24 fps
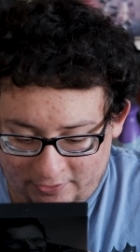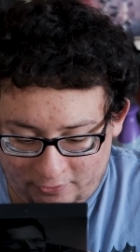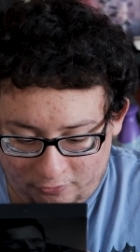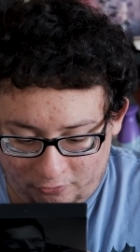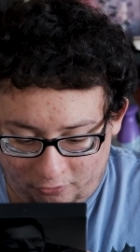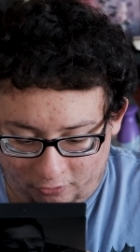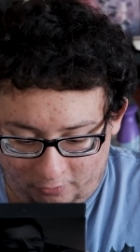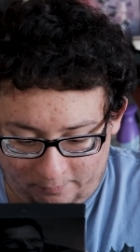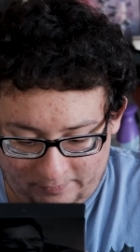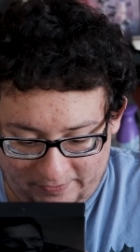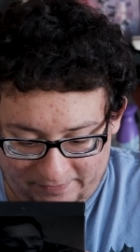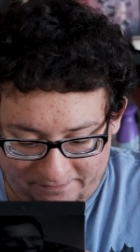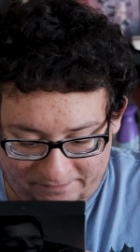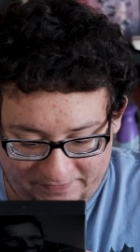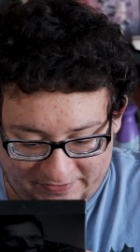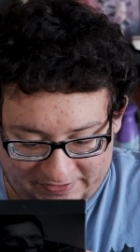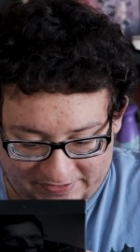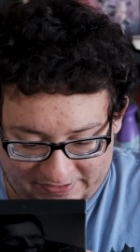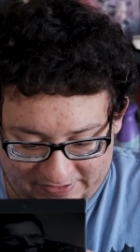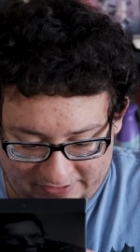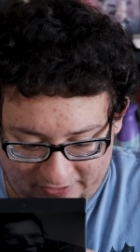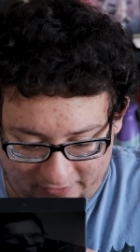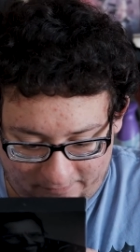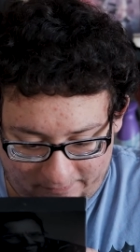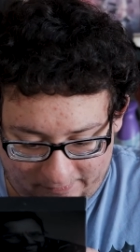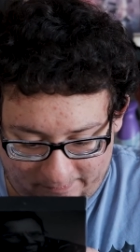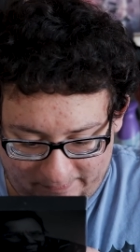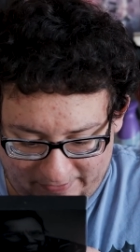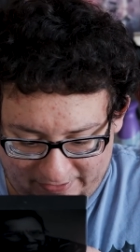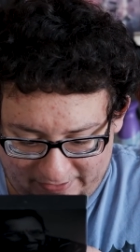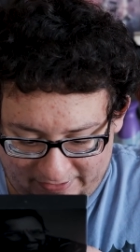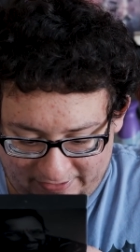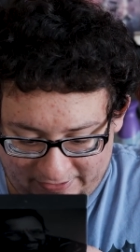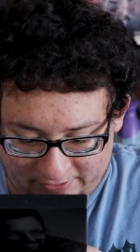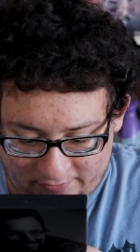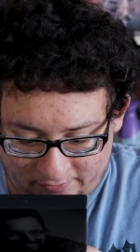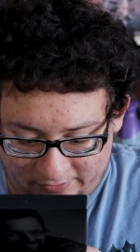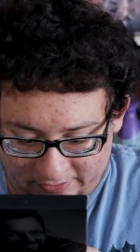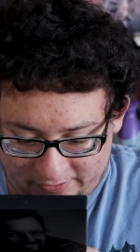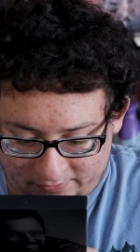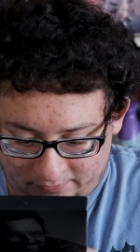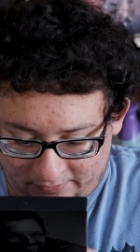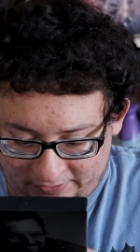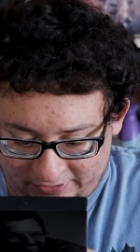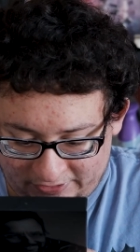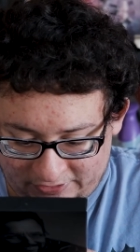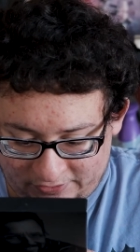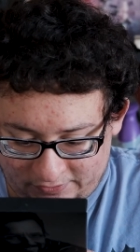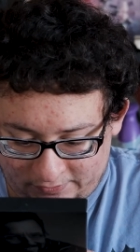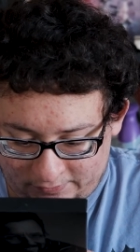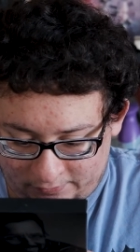Goldman v. Silverman, a 2020